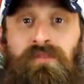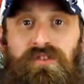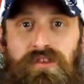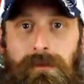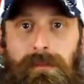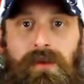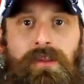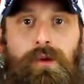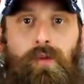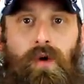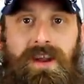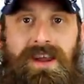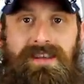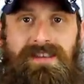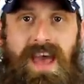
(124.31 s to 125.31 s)
Typically
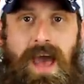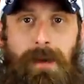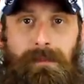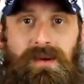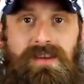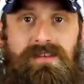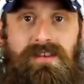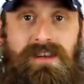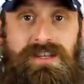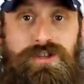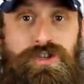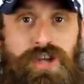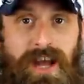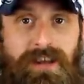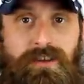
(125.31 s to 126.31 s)
what has happened is an
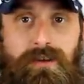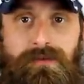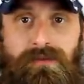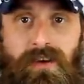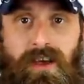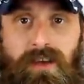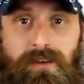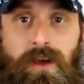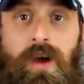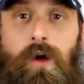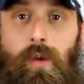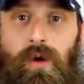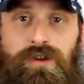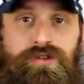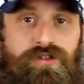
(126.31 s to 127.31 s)
injector failed
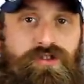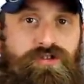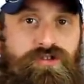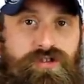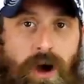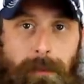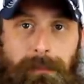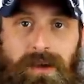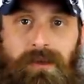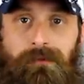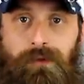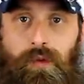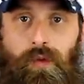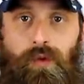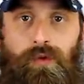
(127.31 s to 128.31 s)
where it's just dumping
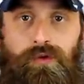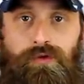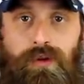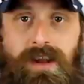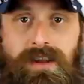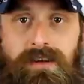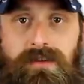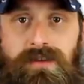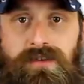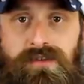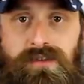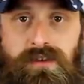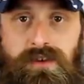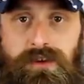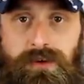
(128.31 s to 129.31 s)
fuel straight into the
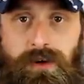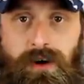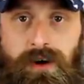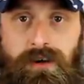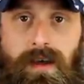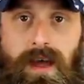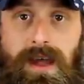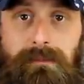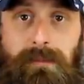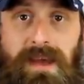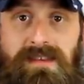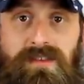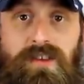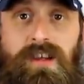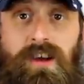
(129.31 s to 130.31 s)
cylinder and
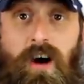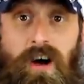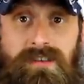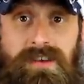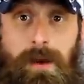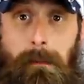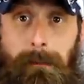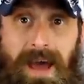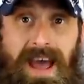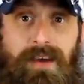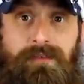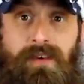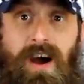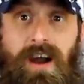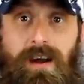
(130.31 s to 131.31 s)
basically causing a
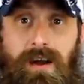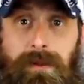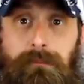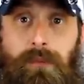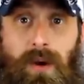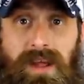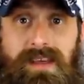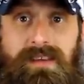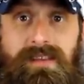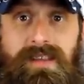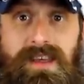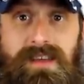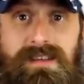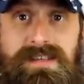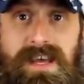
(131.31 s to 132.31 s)
backfire and breaking
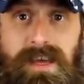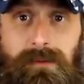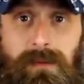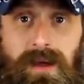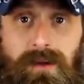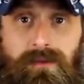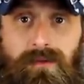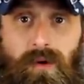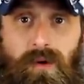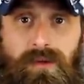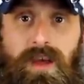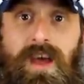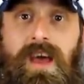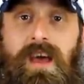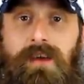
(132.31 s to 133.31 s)
the intake
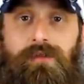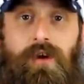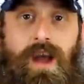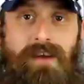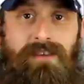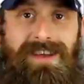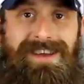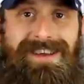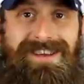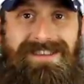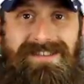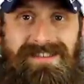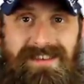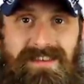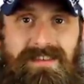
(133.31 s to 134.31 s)
manifold. If you're having a
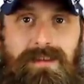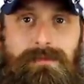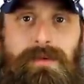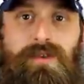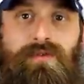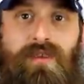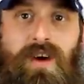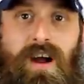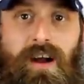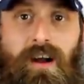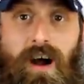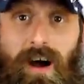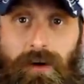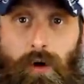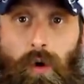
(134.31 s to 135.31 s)
consistent misfire
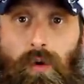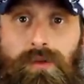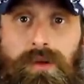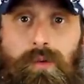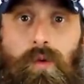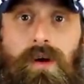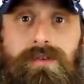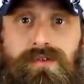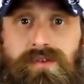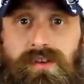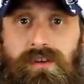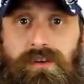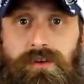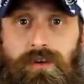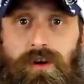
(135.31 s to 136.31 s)
on only one
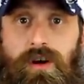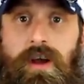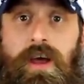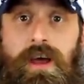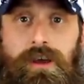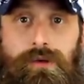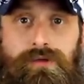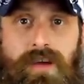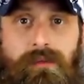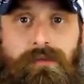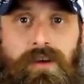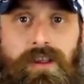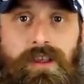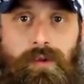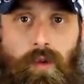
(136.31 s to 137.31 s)
cylinder, you
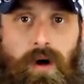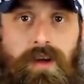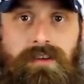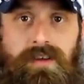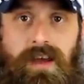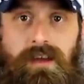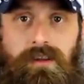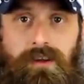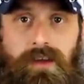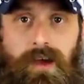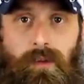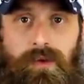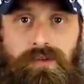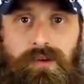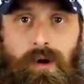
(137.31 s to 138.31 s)
definitely want to take a look
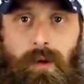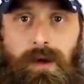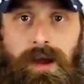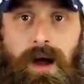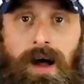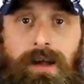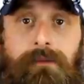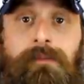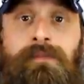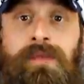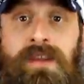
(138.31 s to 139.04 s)
at what's going on.